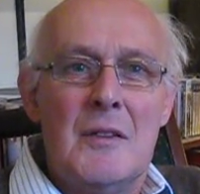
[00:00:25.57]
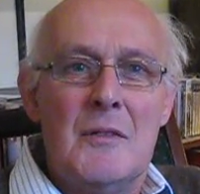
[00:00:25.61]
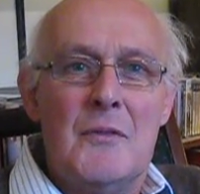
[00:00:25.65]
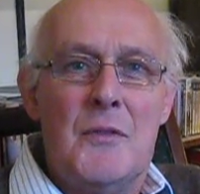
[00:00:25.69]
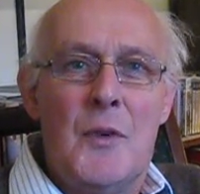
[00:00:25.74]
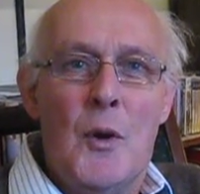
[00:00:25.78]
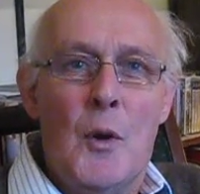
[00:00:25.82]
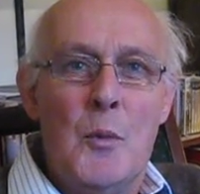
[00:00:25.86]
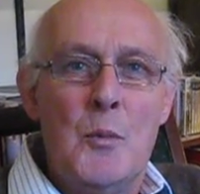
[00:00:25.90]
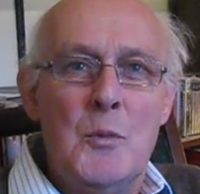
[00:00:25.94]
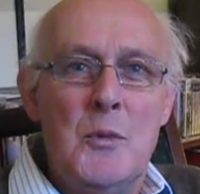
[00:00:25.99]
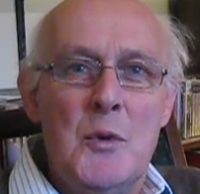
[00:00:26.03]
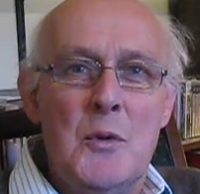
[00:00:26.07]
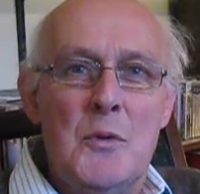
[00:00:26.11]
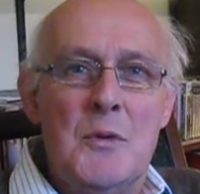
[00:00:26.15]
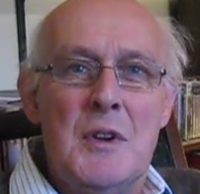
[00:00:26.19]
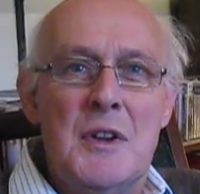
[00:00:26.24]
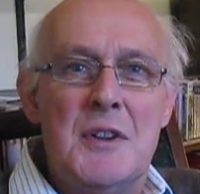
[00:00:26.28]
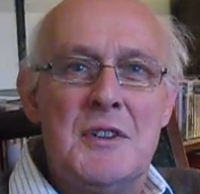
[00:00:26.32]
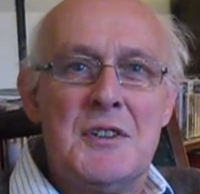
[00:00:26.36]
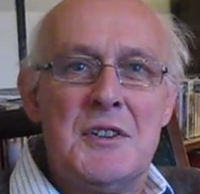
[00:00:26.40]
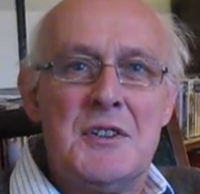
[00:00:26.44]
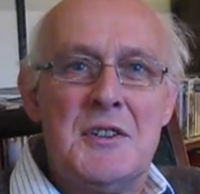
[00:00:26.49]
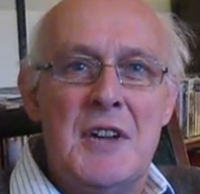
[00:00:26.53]
film
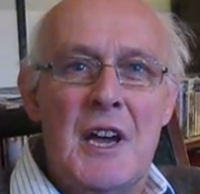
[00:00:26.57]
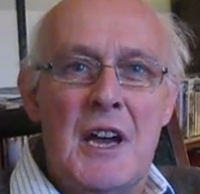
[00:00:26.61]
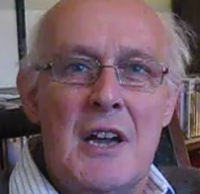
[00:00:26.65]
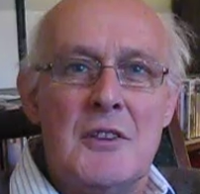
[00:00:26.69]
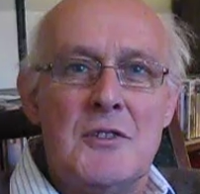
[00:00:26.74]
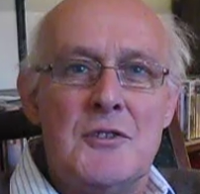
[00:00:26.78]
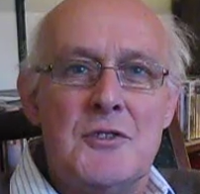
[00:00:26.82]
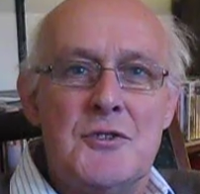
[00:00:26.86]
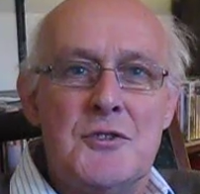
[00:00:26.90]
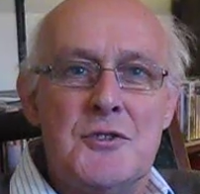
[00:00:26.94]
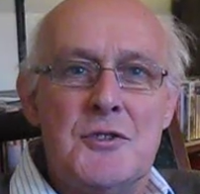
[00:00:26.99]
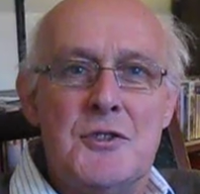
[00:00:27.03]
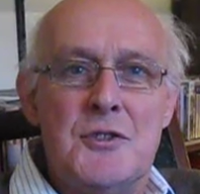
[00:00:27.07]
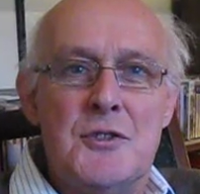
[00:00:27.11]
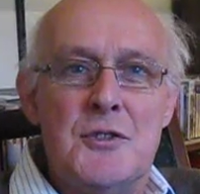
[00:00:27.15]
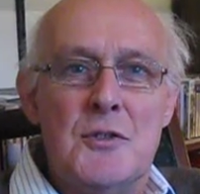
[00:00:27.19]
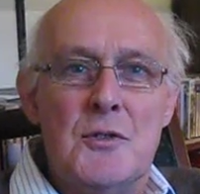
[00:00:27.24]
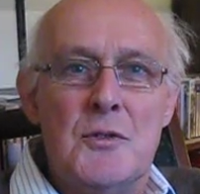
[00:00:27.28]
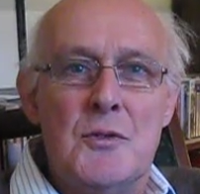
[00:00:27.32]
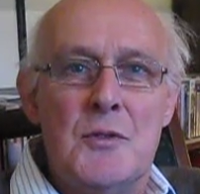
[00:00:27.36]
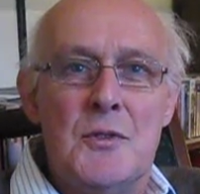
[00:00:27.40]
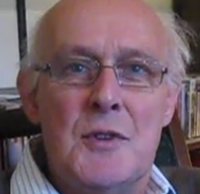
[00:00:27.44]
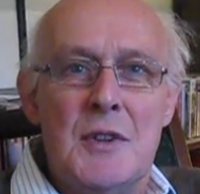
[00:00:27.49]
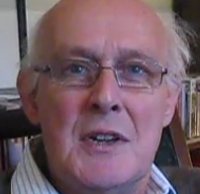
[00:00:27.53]
units attached
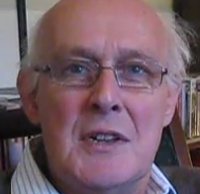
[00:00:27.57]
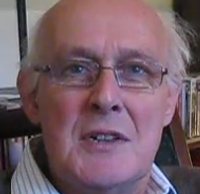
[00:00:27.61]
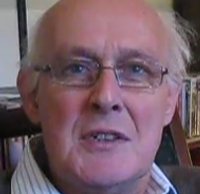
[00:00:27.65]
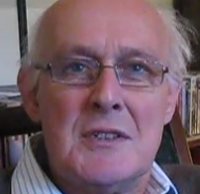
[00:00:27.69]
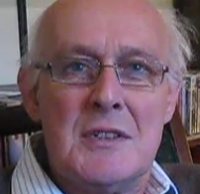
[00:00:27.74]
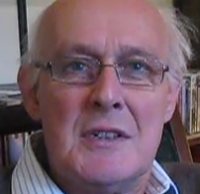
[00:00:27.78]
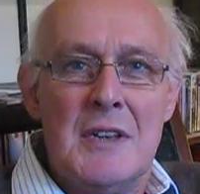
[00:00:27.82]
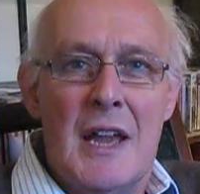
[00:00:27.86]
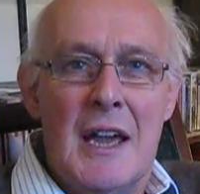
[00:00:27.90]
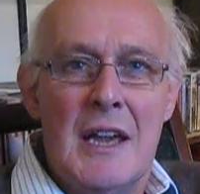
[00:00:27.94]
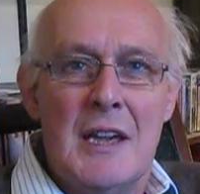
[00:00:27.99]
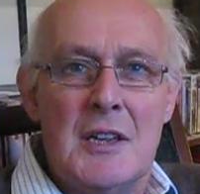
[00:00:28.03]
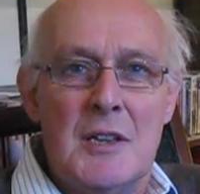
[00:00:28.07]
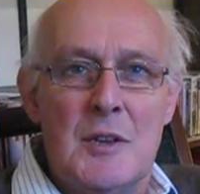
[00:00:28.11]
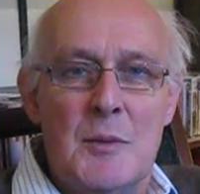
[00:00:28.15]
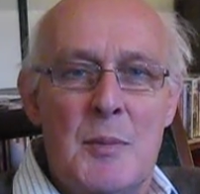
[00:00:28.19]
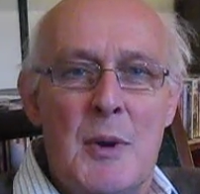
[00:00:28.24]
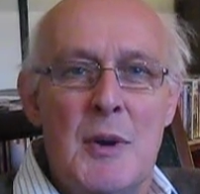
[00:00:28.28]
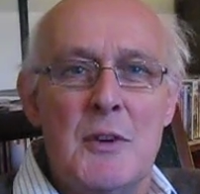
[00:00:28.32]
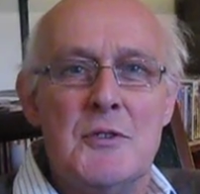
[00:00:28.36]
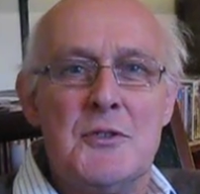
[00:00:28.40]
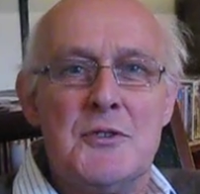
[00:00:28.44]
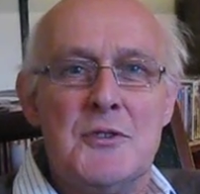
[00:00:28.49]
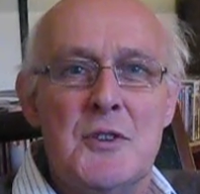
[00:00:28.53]
to things like the
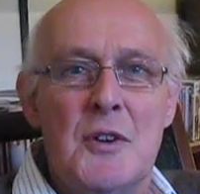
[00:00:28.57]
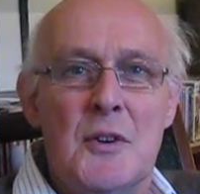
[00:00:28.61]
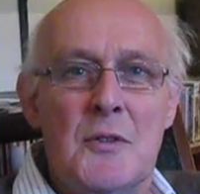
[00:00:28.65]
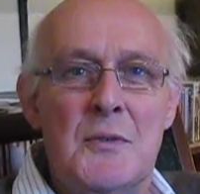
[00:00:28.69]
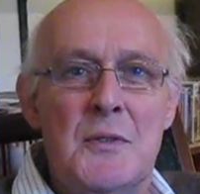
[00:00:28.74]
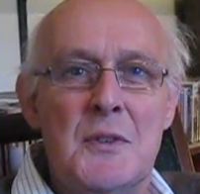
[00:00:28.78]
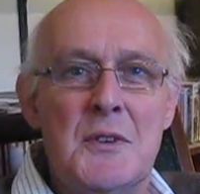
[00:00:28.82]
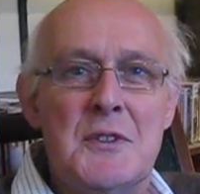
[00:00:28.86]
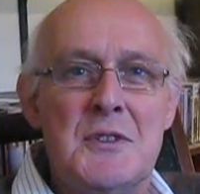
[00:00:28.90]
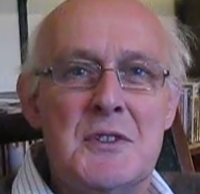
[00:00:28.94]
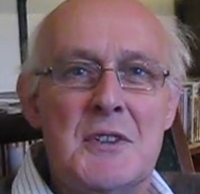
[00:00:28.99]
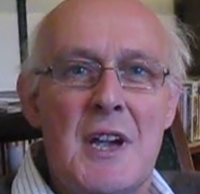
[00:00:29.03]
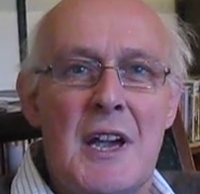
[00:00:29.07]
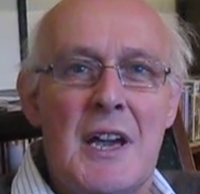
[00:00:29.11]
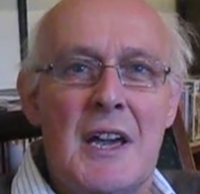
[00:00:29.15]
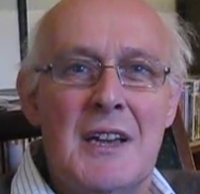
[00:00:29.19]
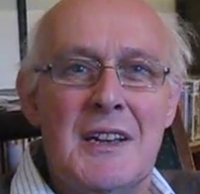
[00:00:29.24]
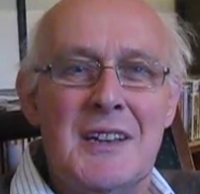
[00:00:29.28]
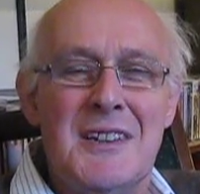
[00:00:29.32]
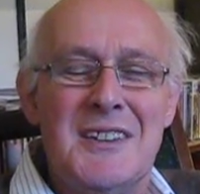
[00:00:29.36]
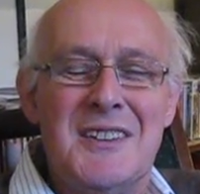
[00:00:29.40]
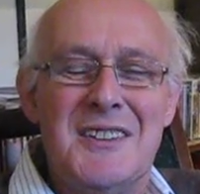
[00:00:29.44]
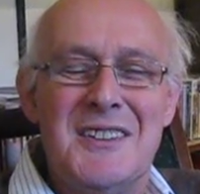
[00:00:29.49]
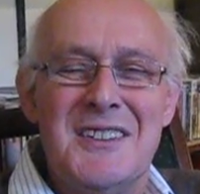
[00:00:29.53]
post office
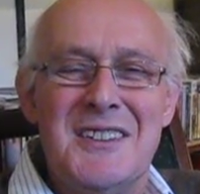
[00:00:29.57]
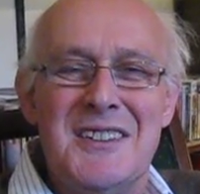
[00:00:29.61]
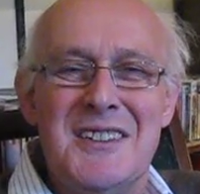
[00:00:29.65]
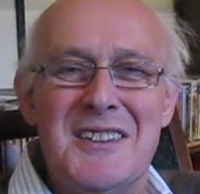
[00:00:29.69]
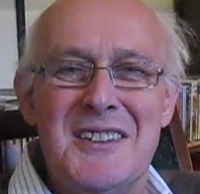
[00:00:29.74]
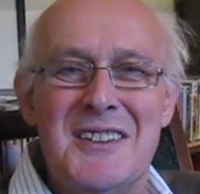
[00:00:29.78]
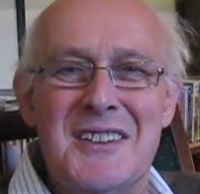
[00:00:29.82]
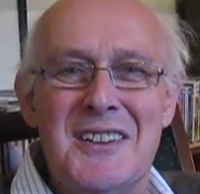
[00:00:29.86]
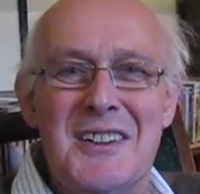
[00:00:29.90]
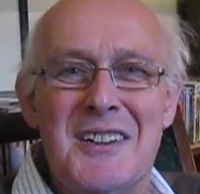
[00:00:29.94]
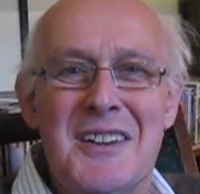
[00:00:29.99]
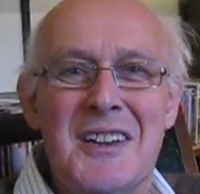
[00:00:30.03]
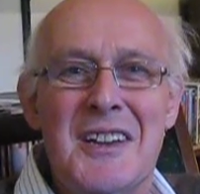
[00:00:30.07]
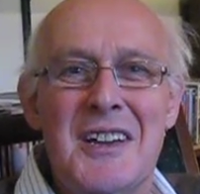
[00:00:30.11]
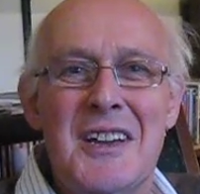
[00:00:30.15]
and the uh,